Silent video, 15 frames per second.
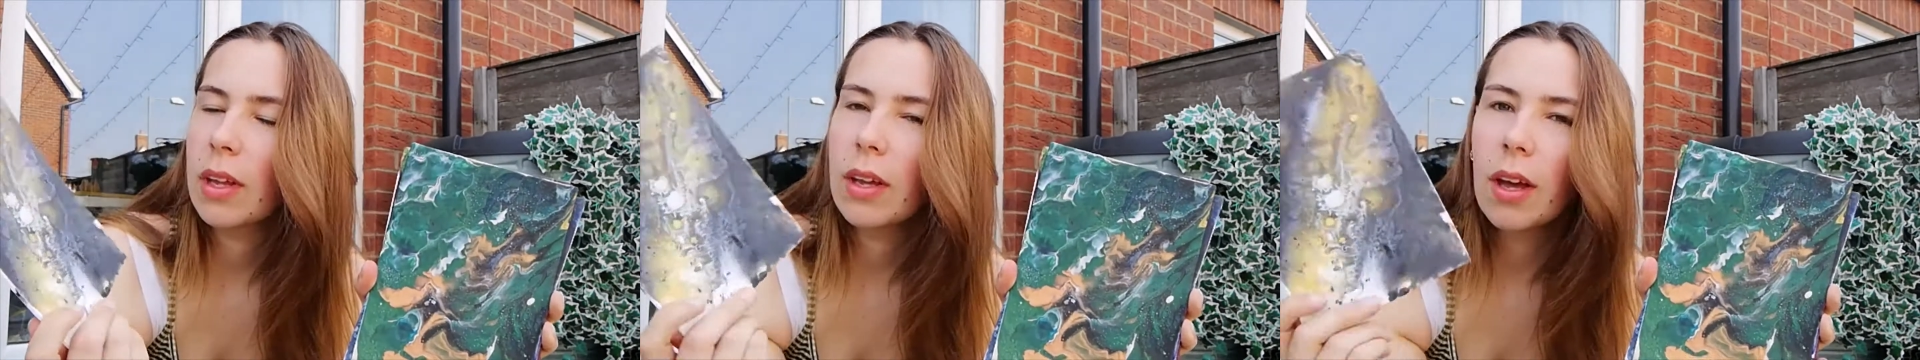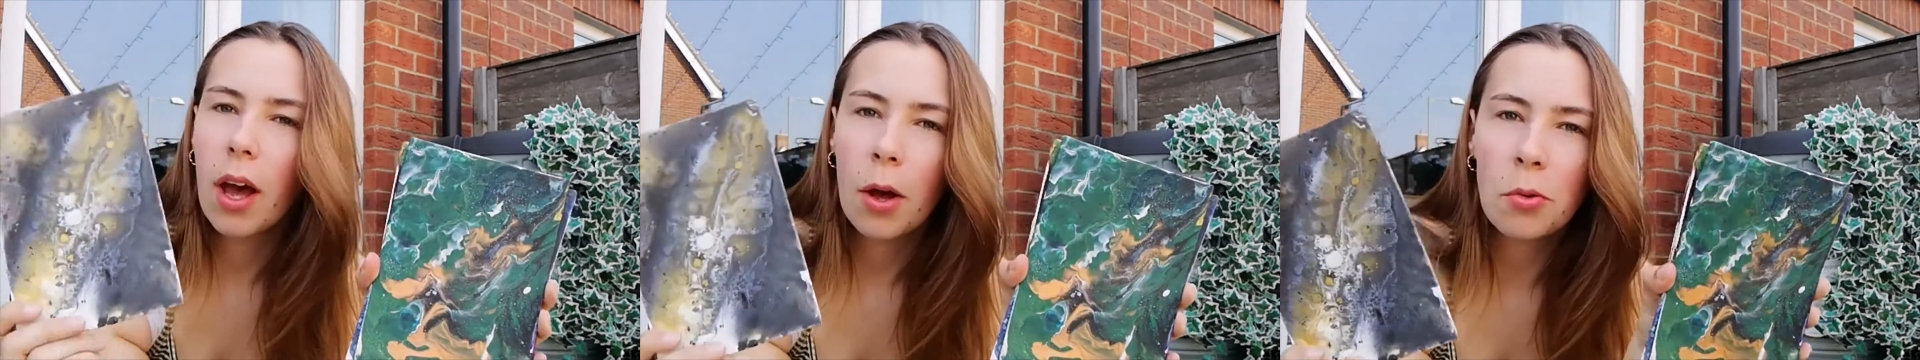
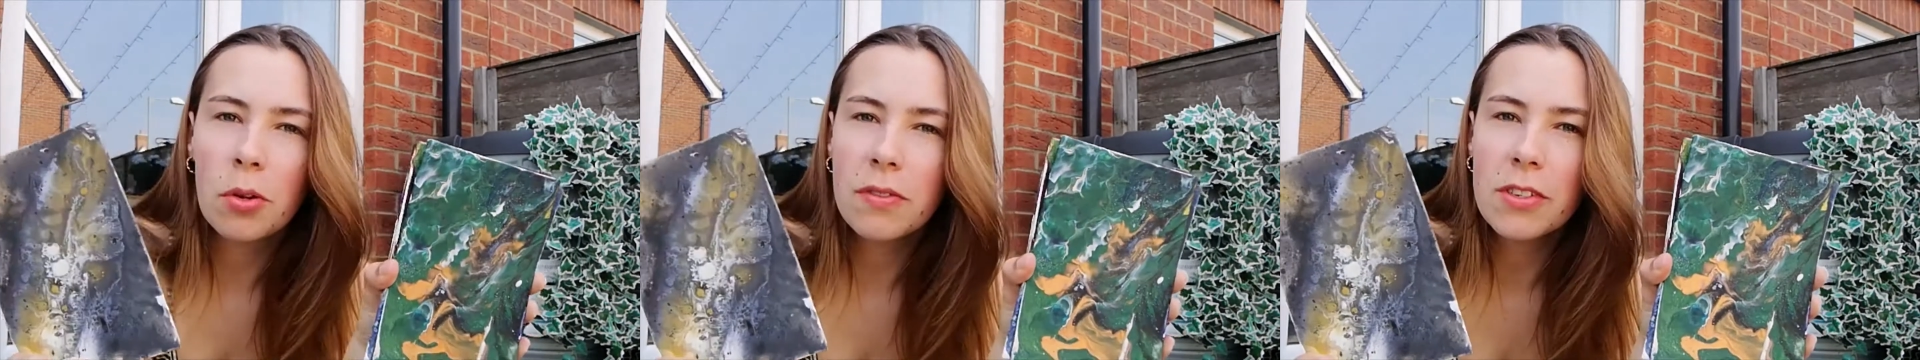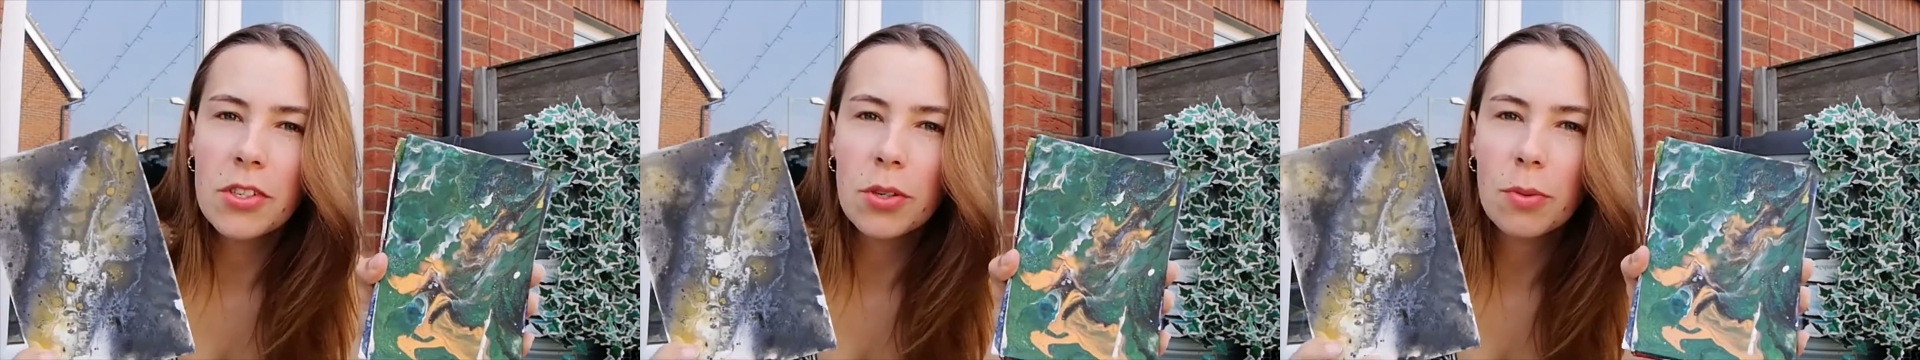I'm not even
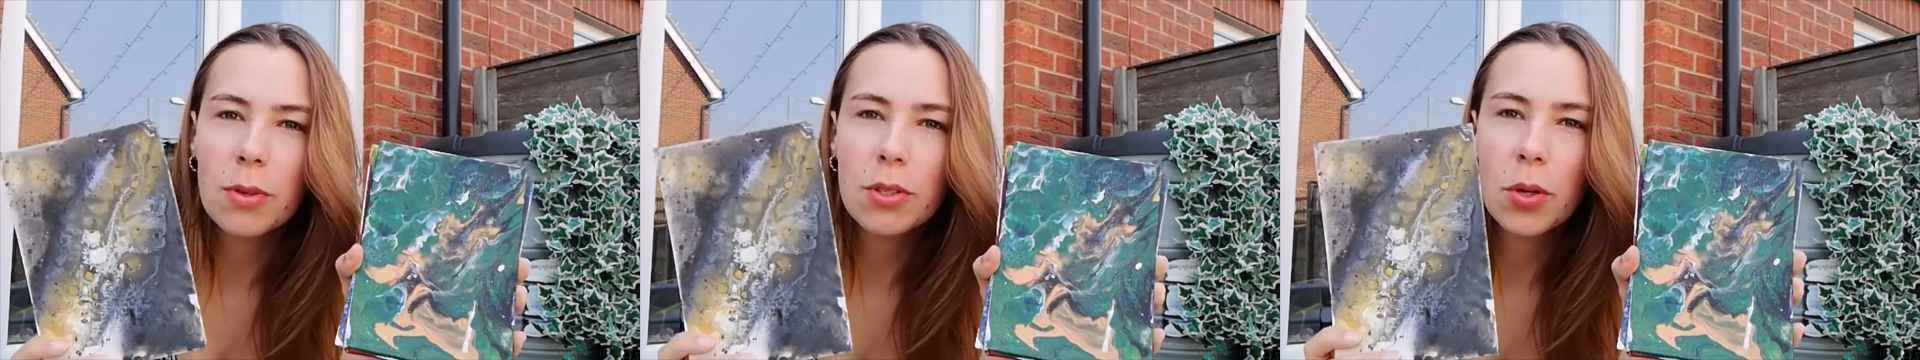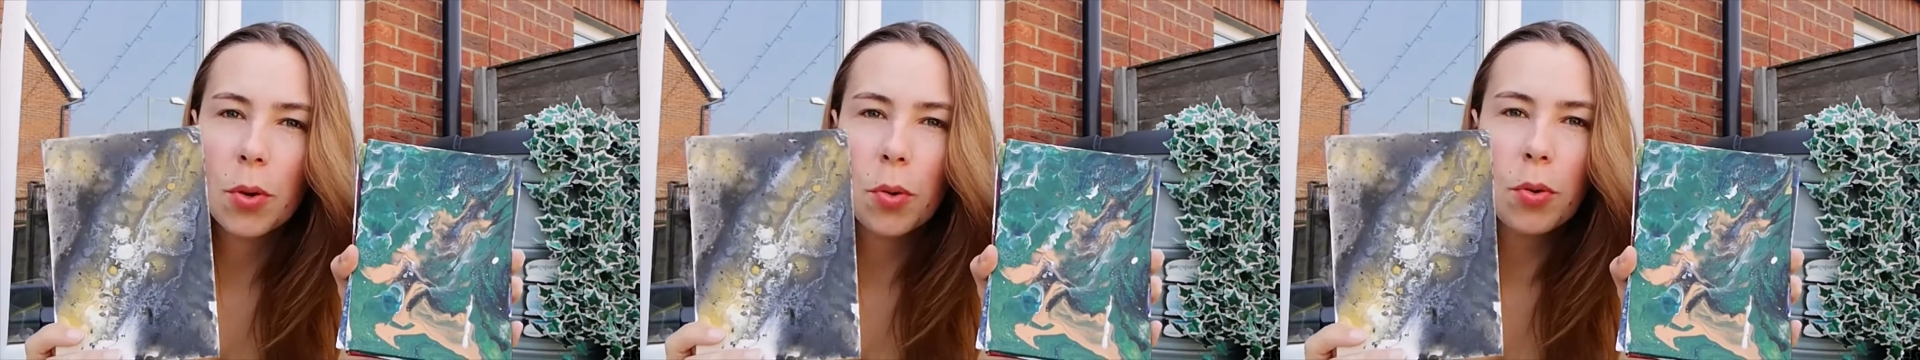sure what to
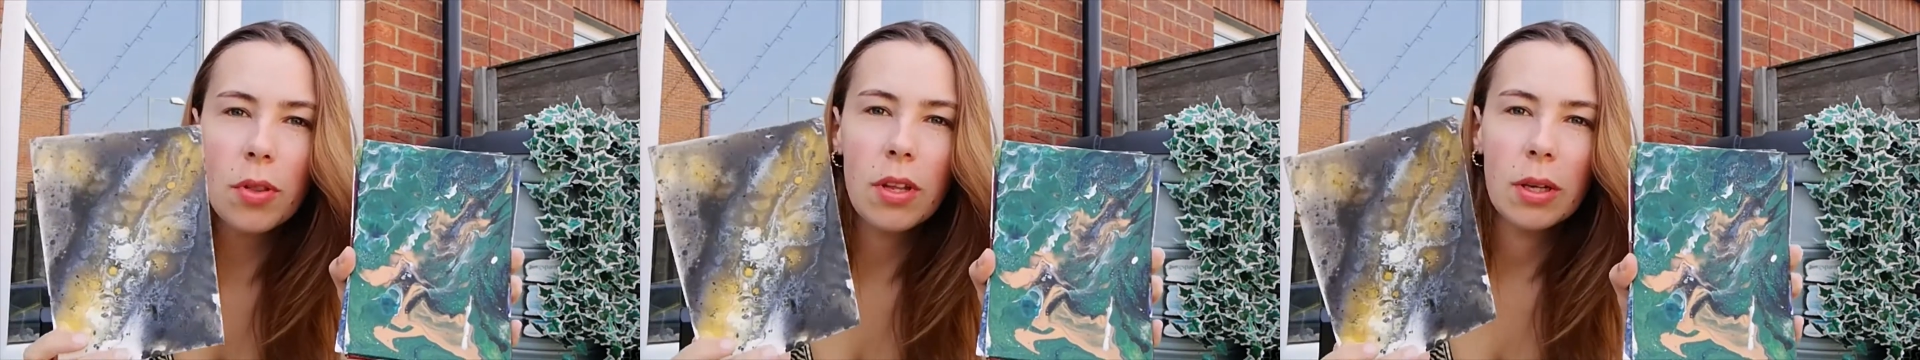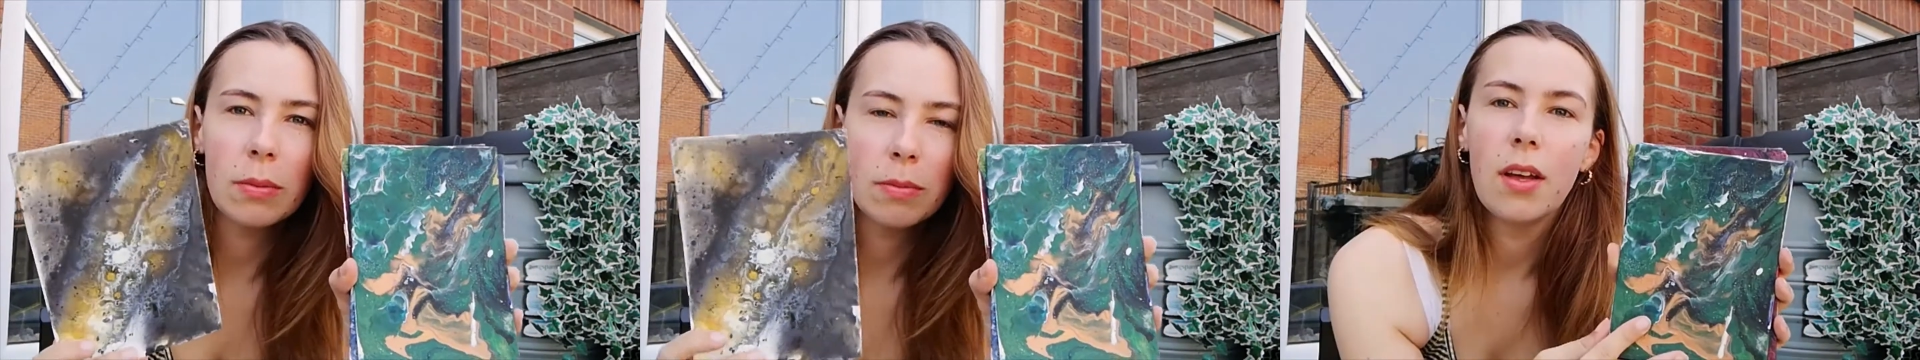call
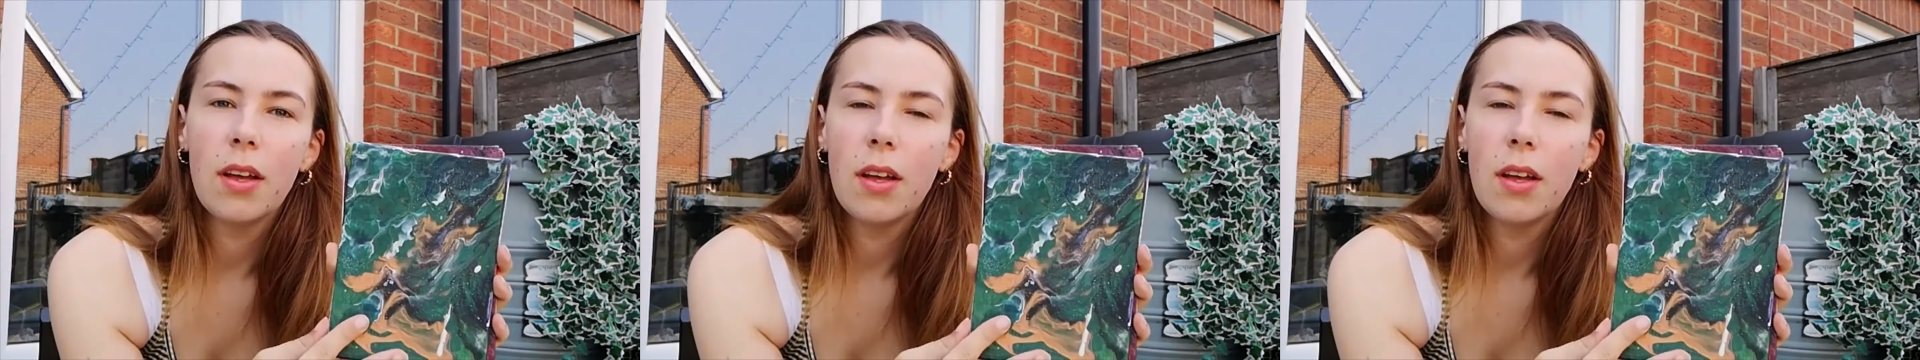them.